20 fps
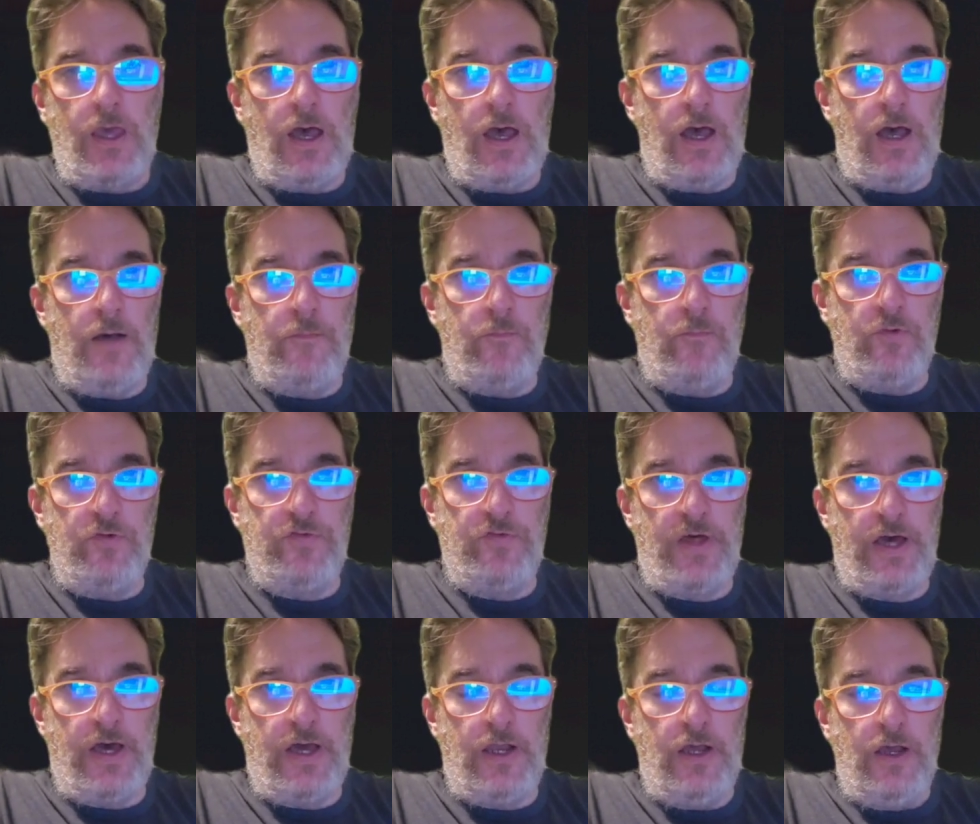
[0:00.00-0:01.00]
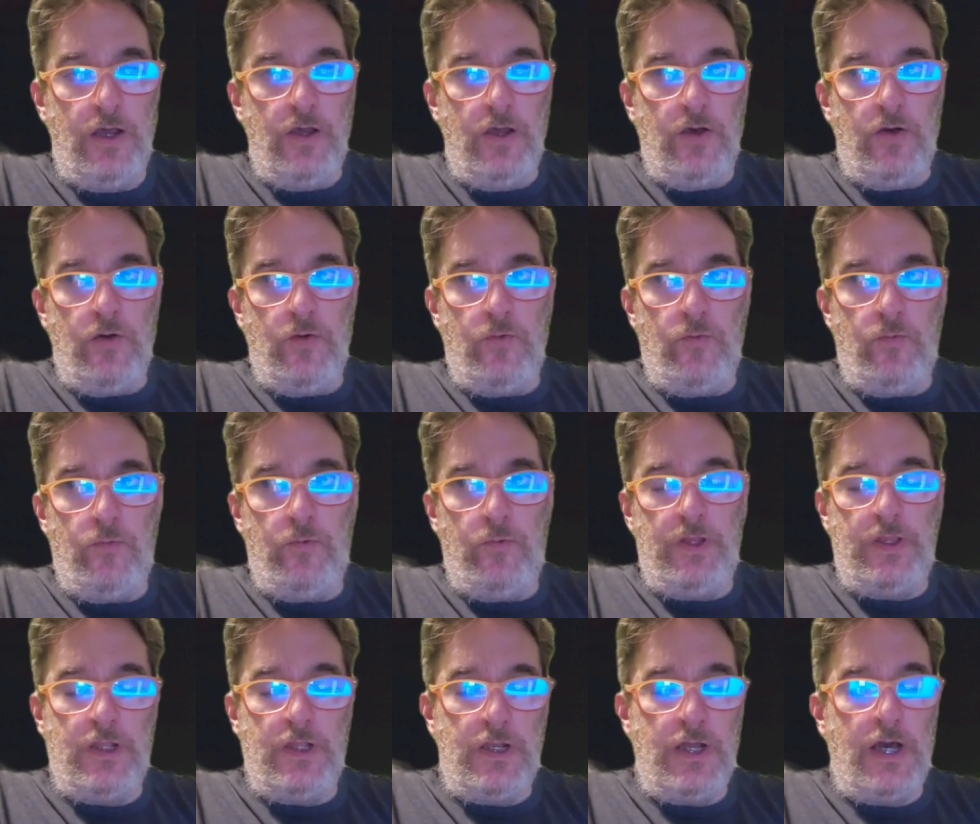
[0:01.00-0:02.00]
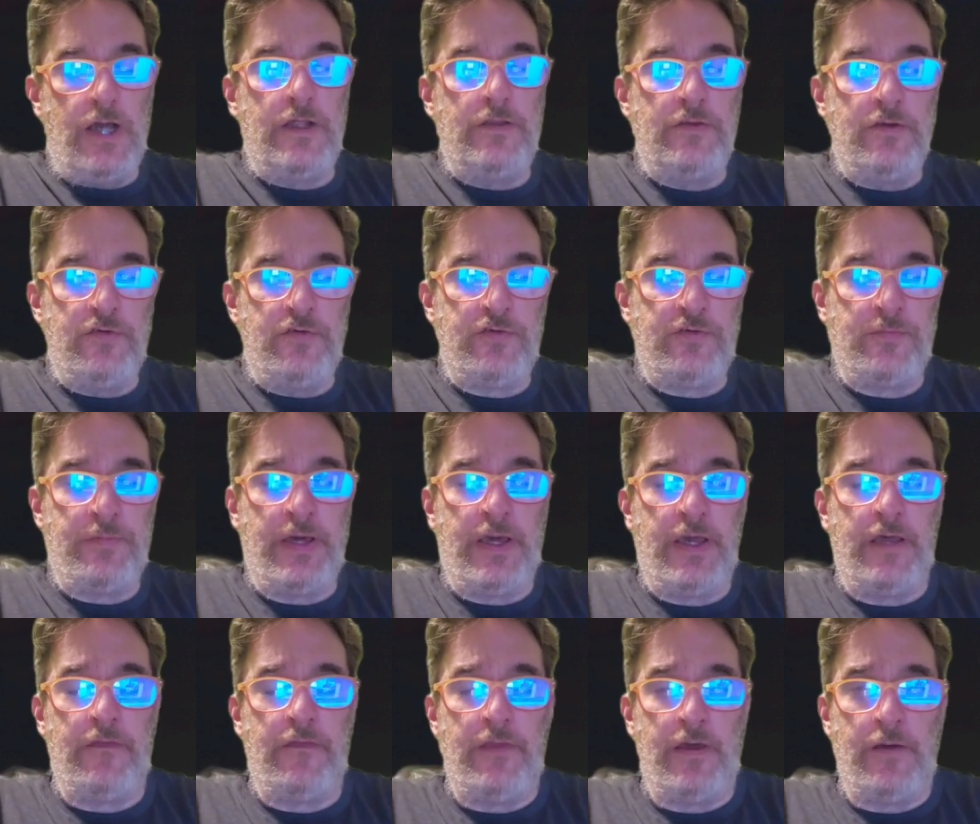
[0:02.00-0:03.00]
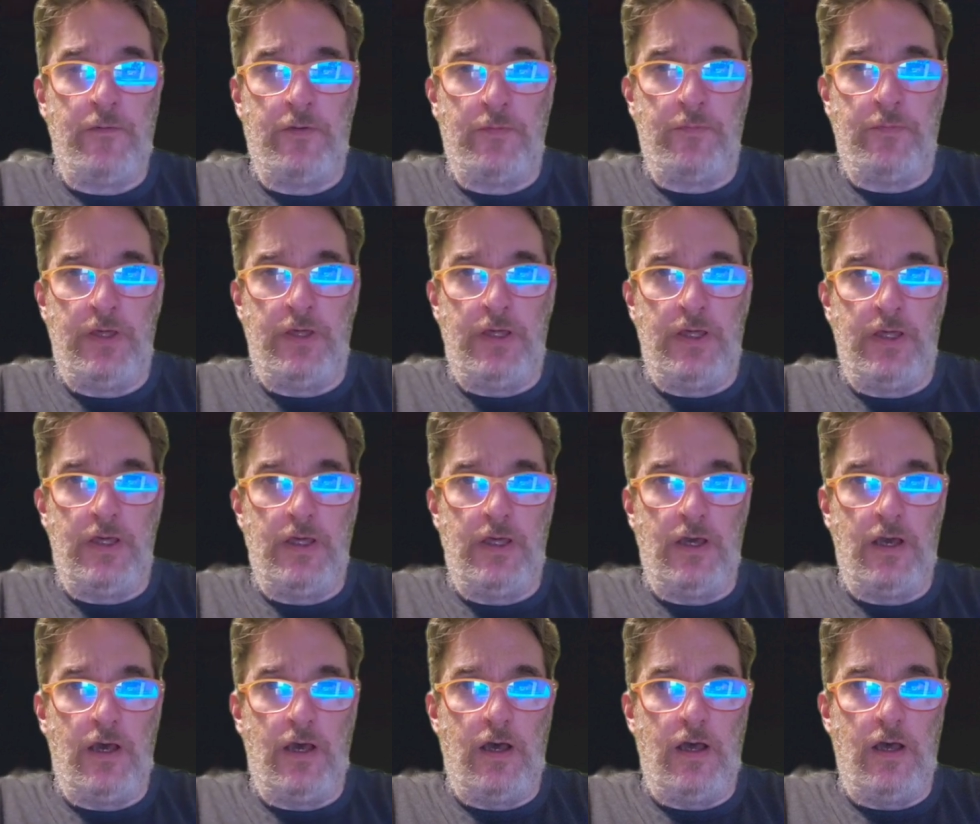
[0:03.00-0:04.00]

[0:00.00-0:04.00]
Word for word: um, was that we did not anticipate there would be